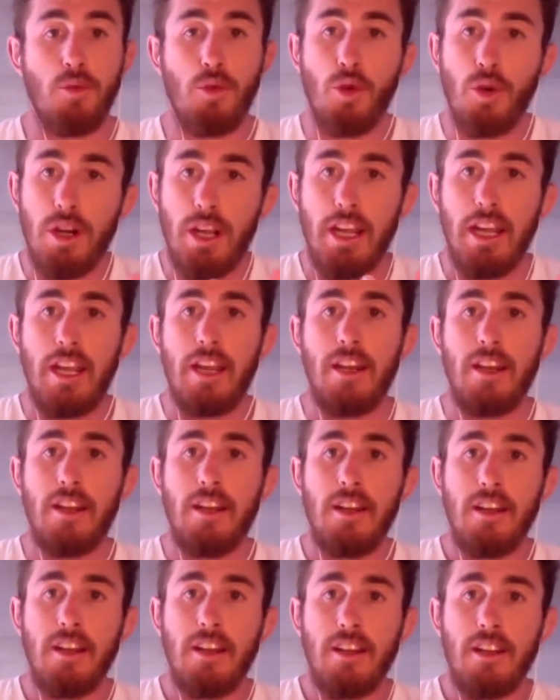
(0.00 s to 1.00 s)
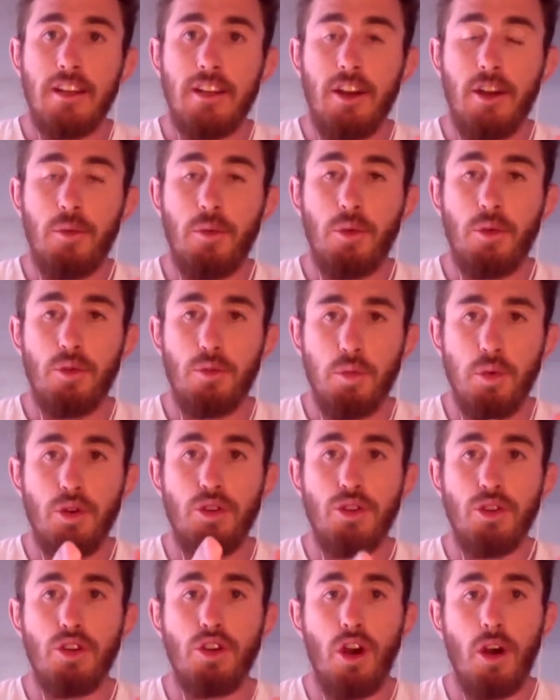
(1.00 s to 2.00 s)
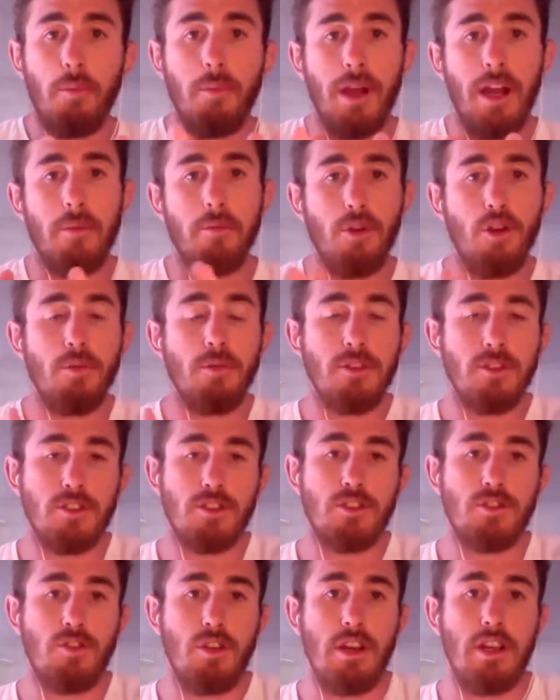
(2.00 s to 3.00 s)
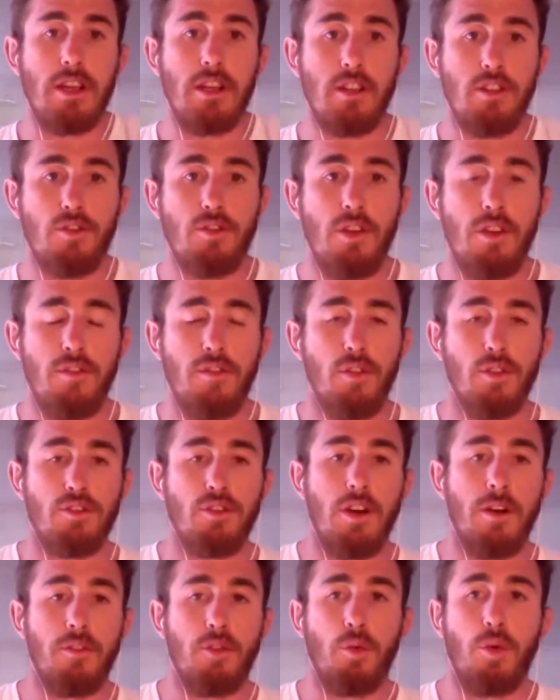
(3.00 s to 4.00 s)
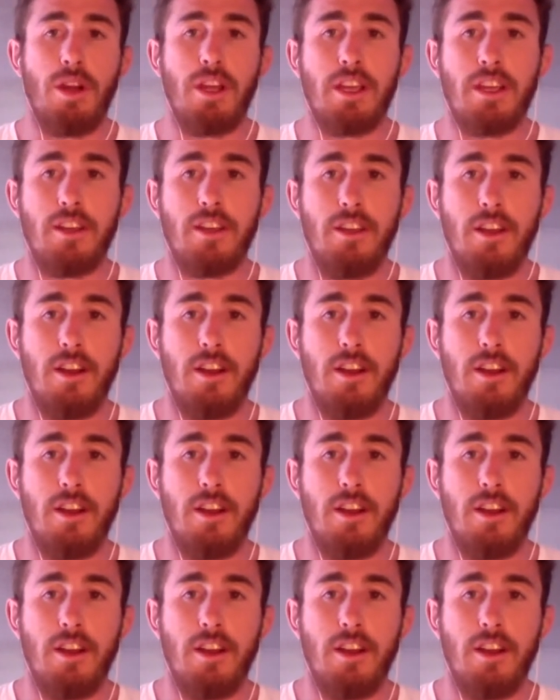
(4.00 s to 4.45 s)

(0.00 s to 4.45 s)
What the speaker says: We would hit, we'd do compound movements 4 times a week.